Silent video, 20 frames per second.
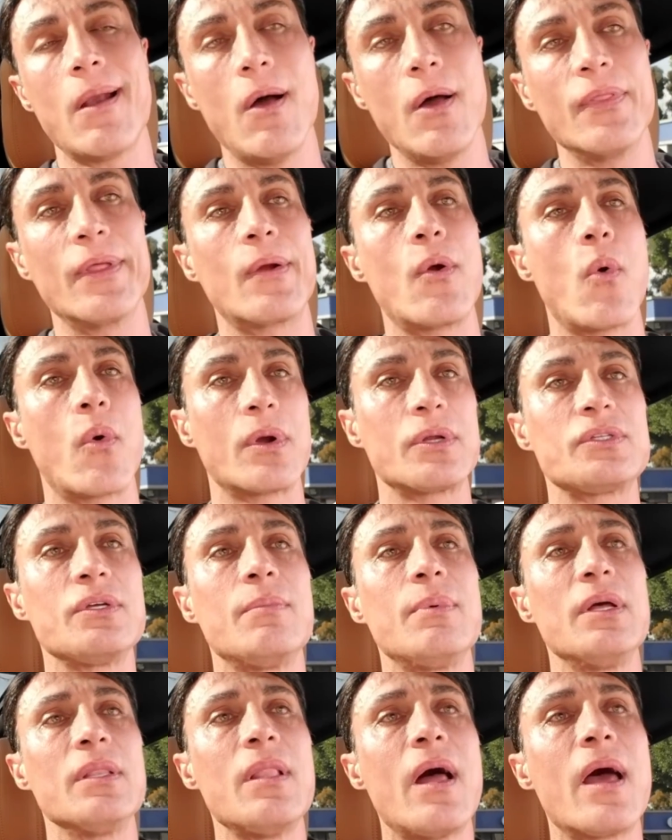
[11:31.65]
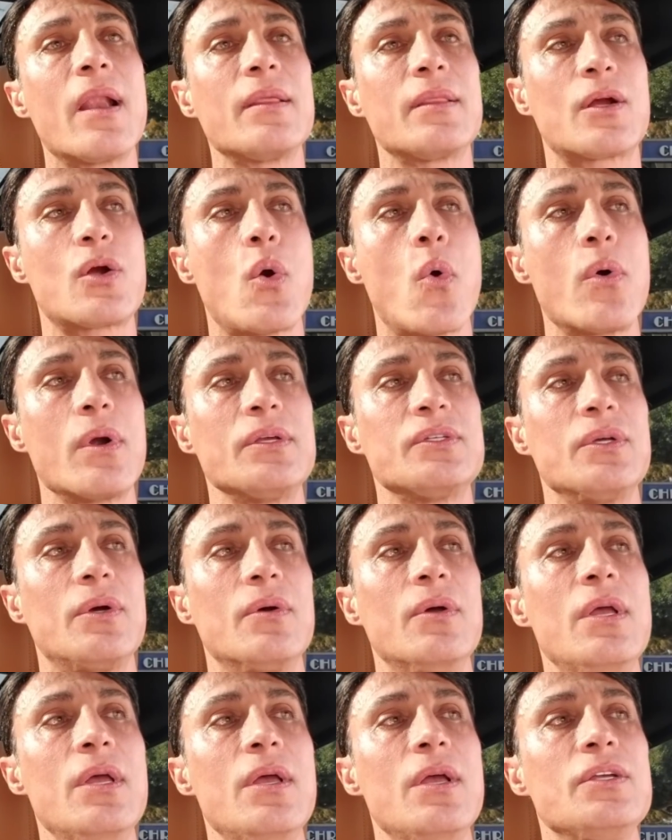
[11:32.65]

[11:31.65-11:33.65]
all the cortisol, but a lot of the cortisol.